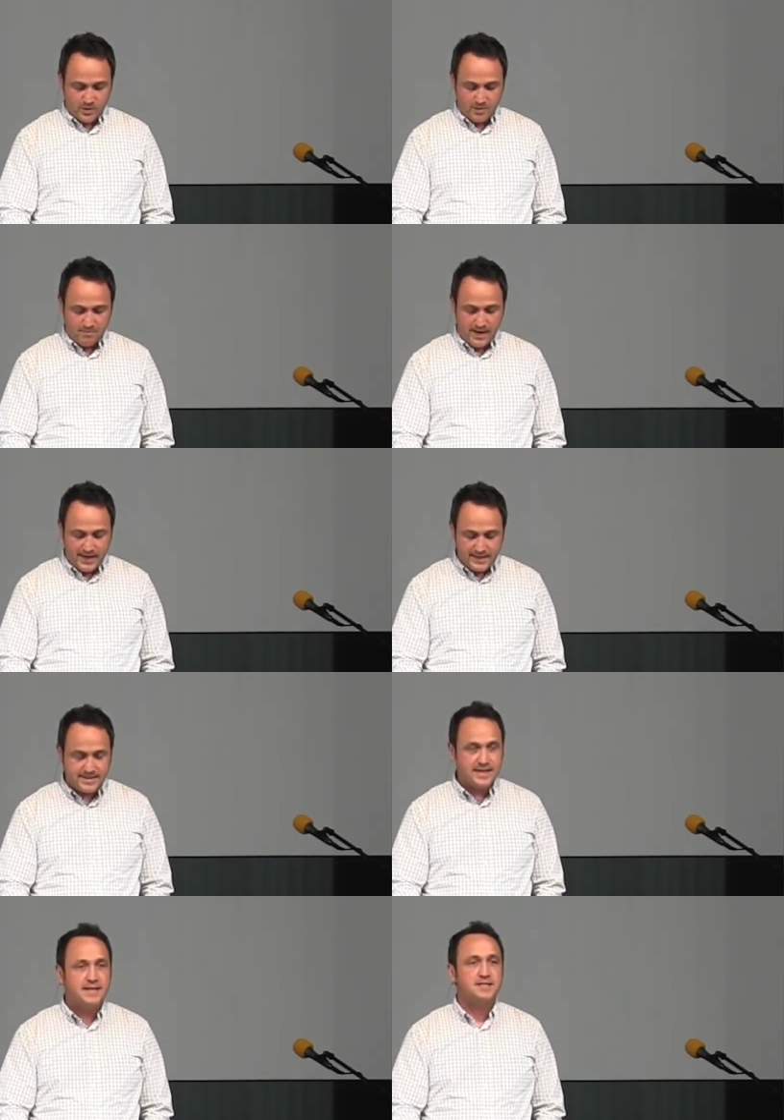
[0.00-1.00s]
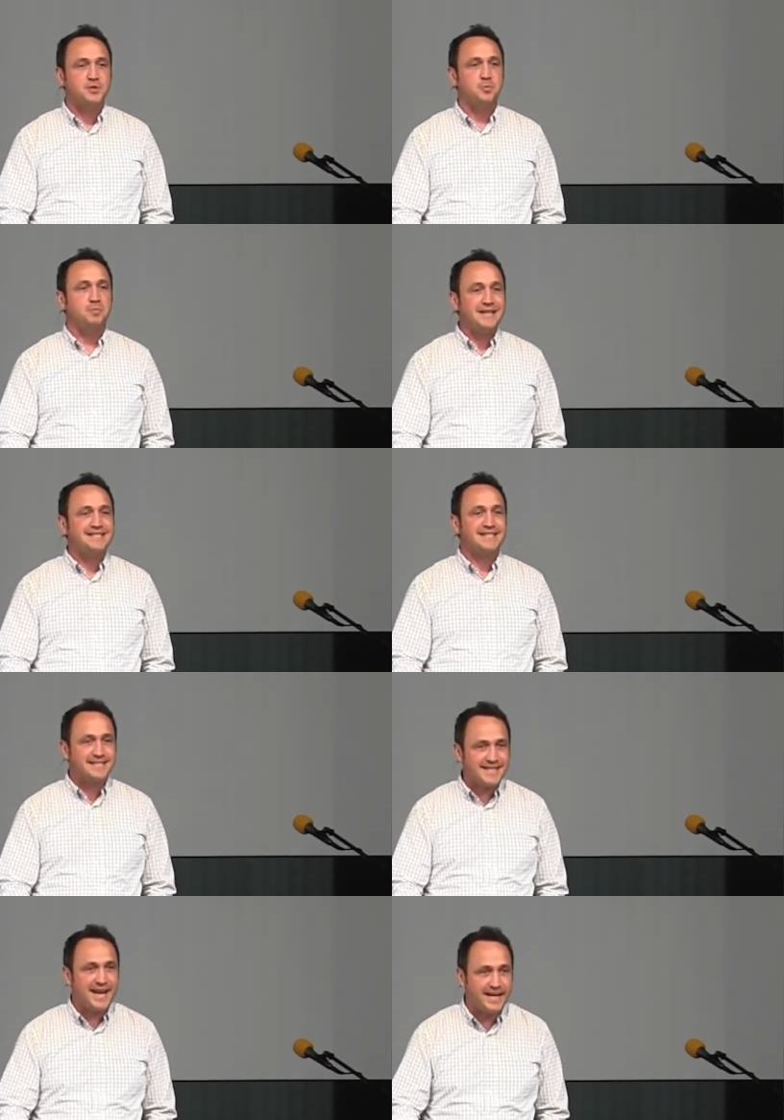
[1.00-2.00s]
We are made to be
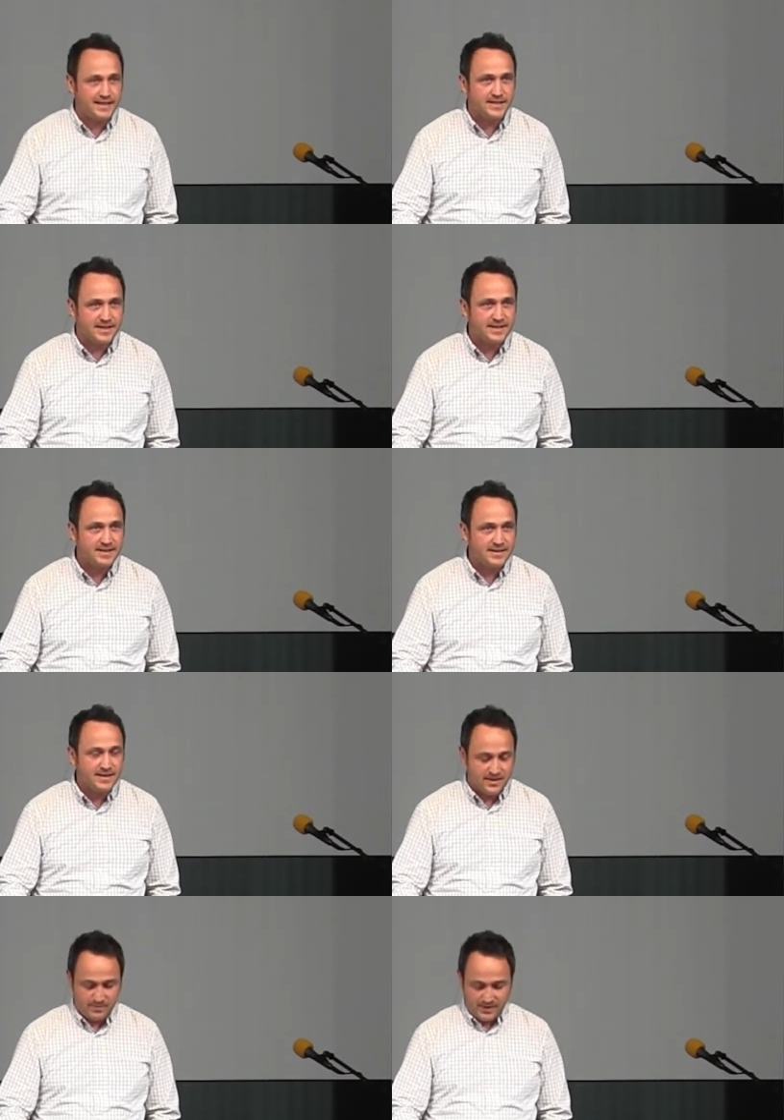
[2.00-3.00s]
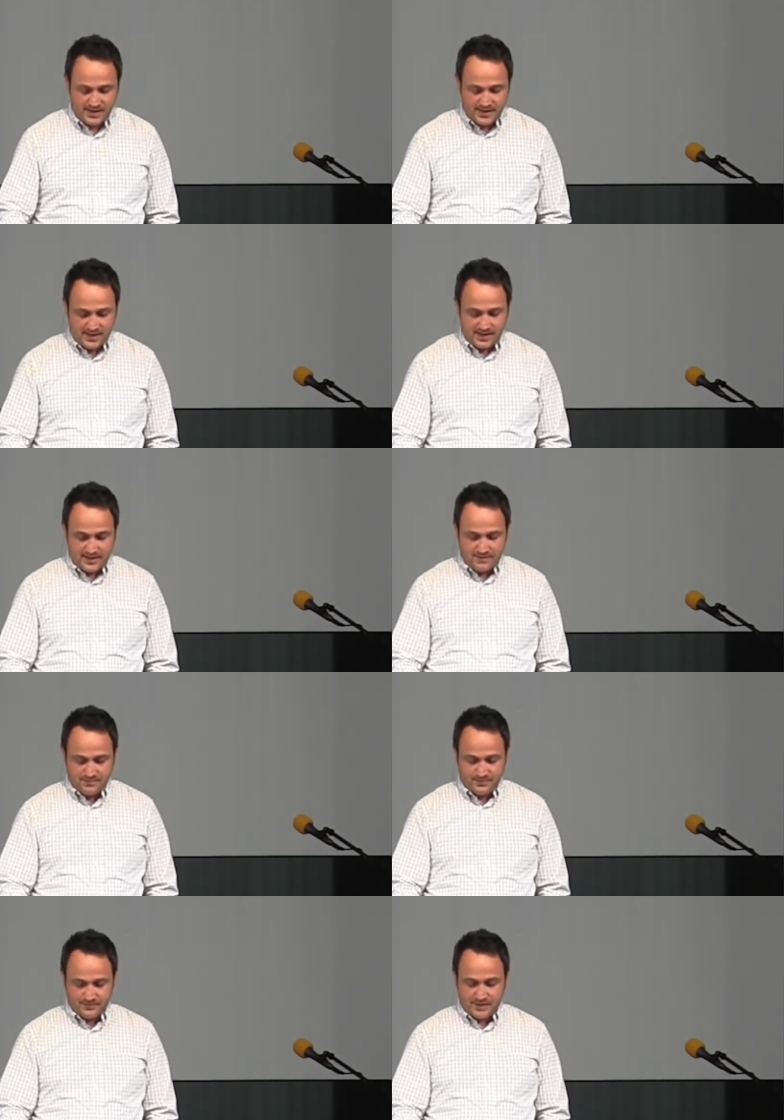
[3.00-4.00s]
sustained by God
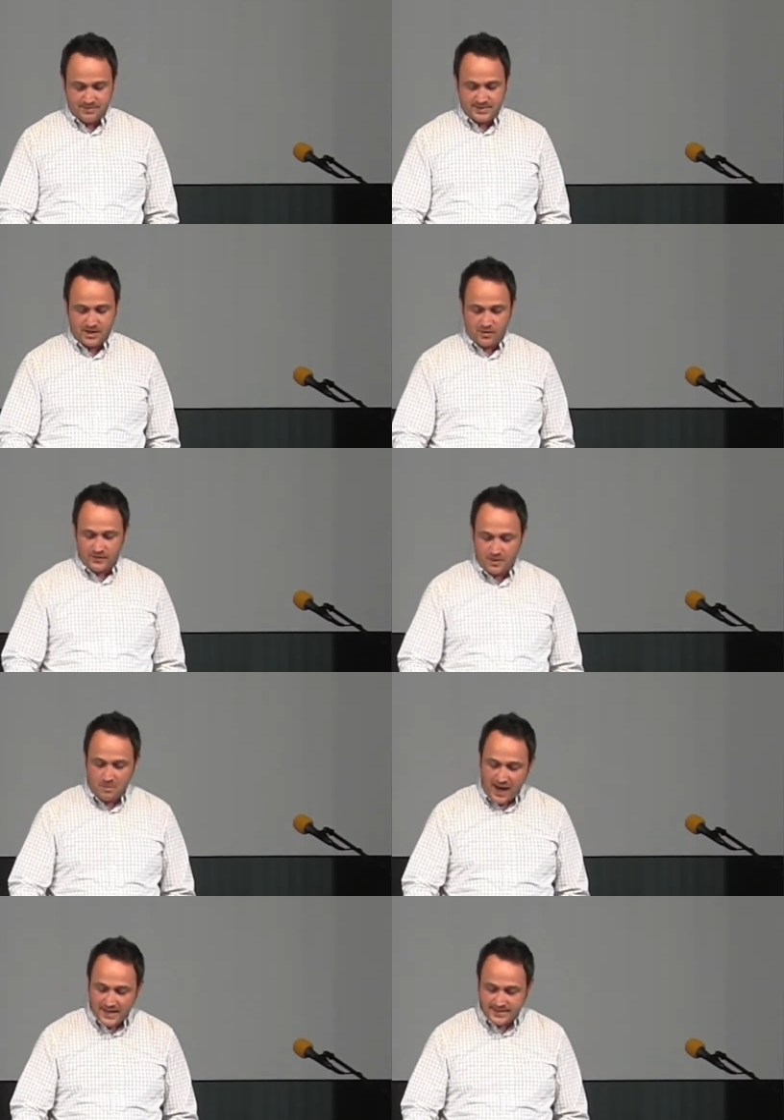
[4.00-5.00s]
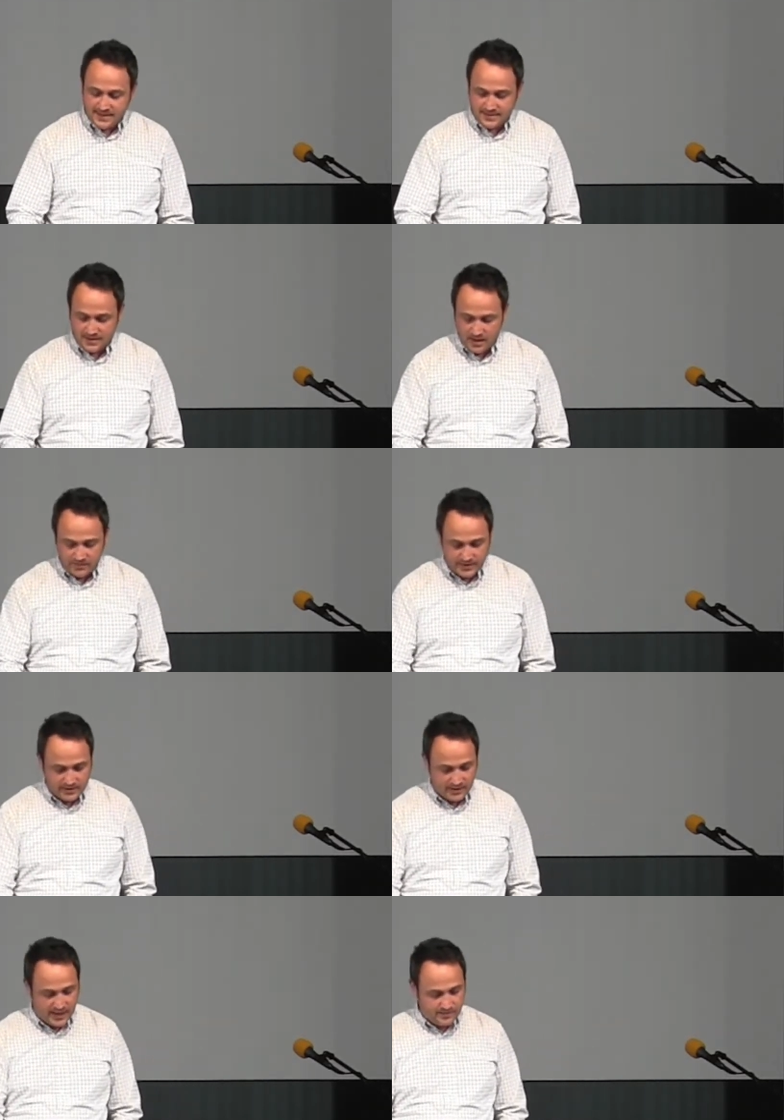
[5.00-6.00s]
himself and to bask in his love and
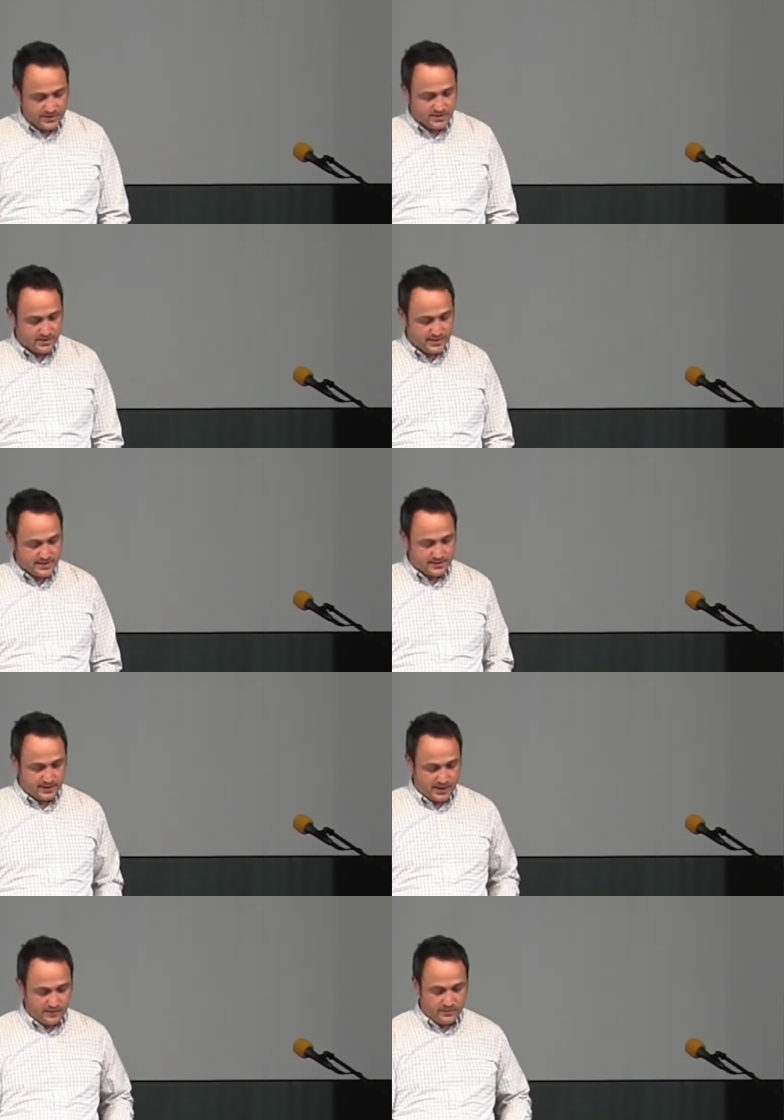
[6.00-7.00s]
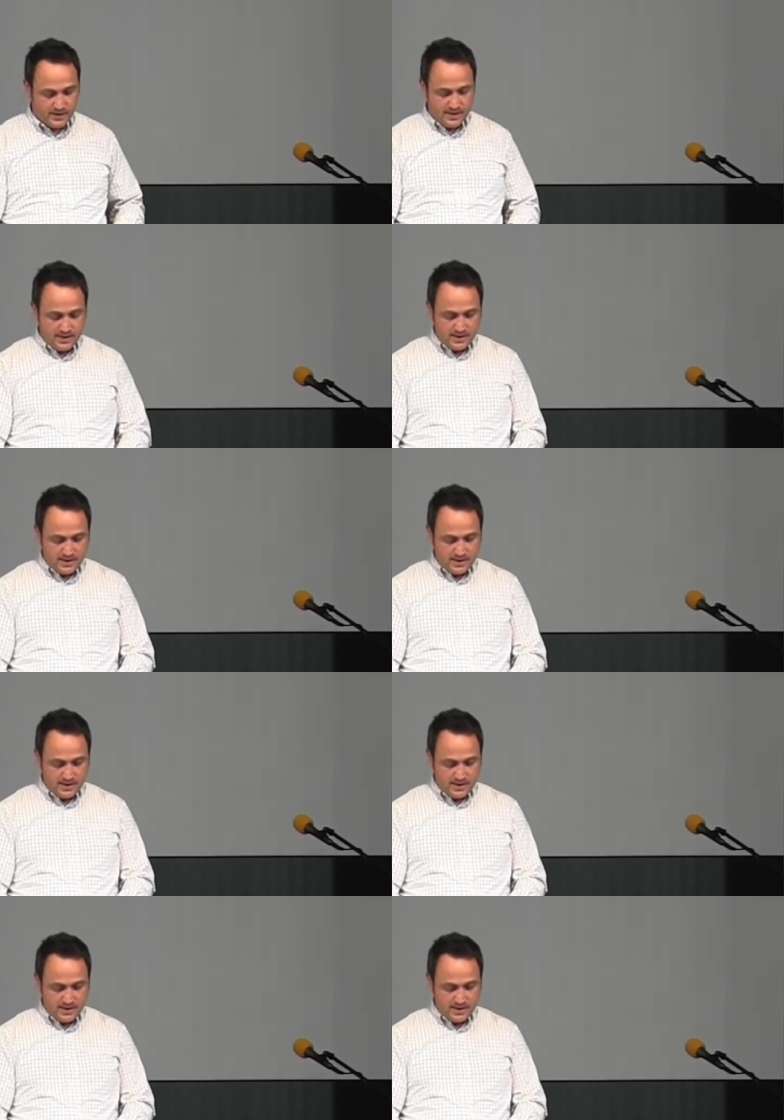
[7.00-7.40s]
in the light of his goodness in life.